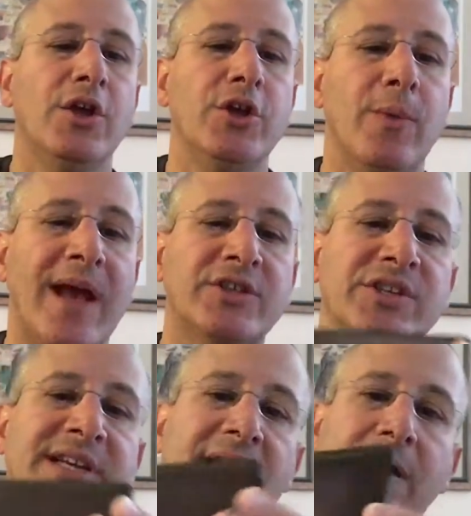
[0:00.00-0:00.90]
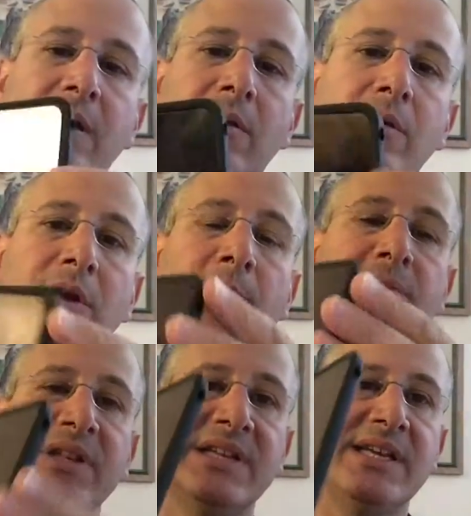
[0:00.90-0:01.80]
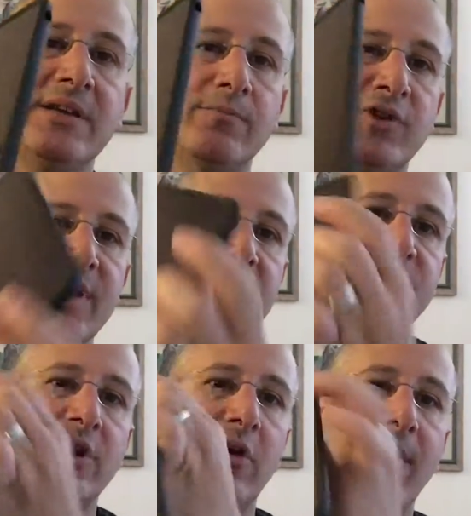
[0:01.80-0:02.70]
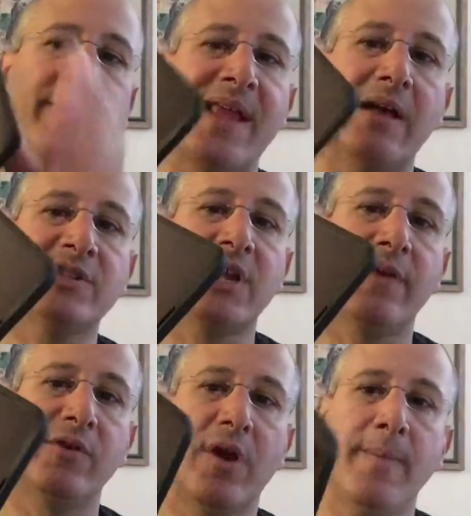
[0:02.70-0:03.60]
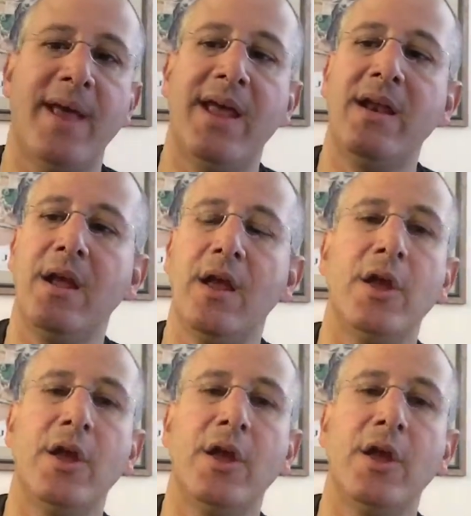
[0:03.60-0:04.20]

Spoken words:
you actually get complete protection around the outside of your iPad.